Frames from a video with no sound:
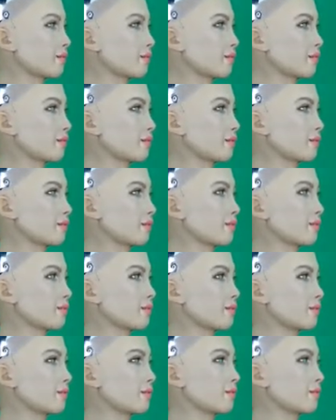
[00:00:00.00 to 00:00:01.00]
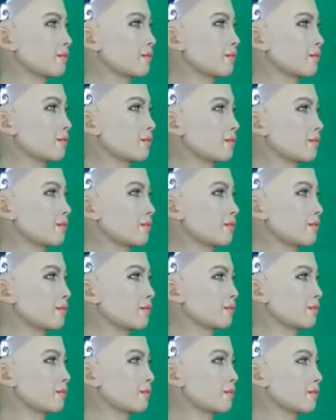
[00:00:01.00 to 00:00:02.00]

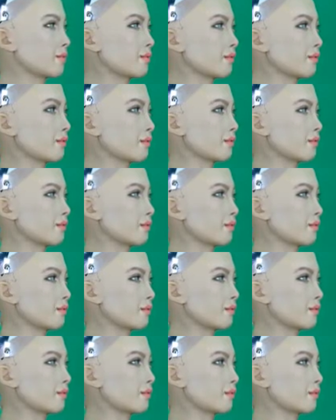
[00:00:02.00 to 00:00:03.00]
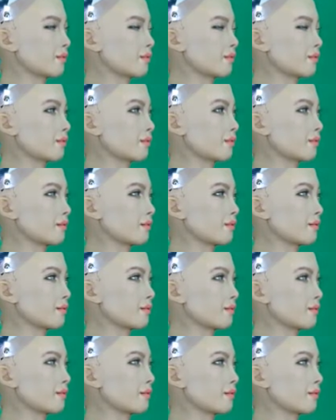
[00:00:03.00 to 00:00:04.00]

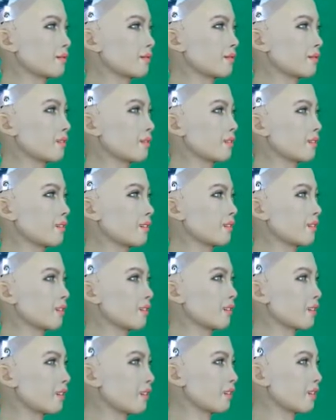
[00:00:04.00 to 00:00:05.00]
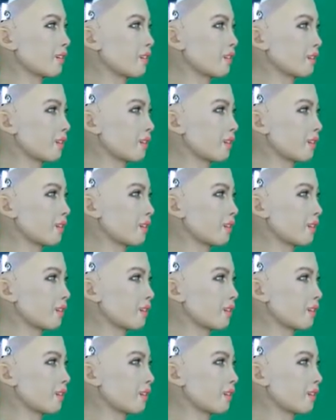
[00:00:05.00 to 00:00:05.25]
The person shown says nothing.